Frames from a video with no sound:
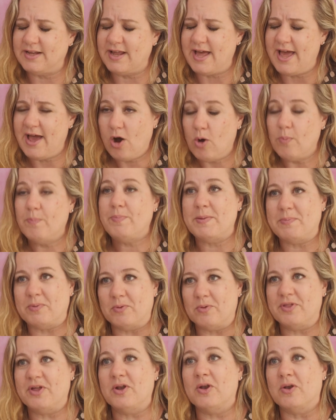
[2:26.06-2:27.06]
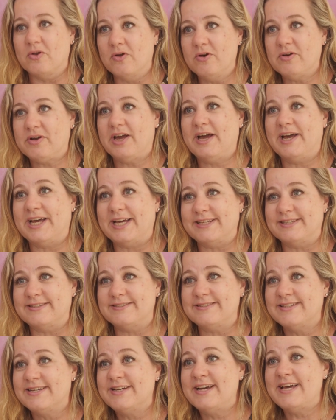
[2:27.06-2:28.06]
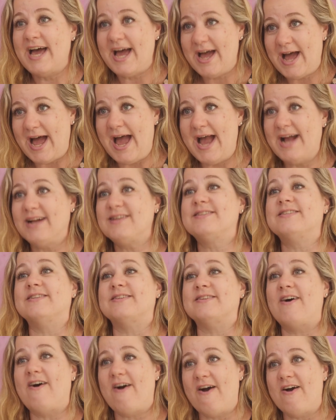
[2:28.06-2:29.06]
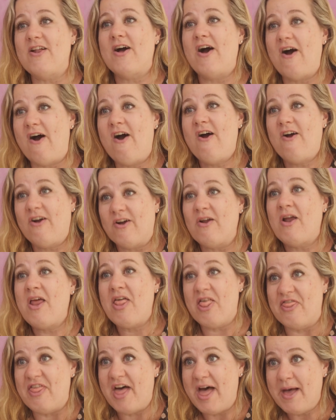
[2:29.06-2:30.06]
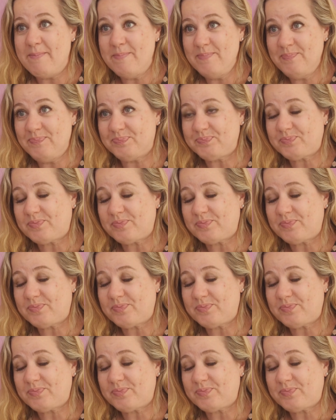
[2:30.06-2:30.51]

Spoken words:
help people that look and act and are them.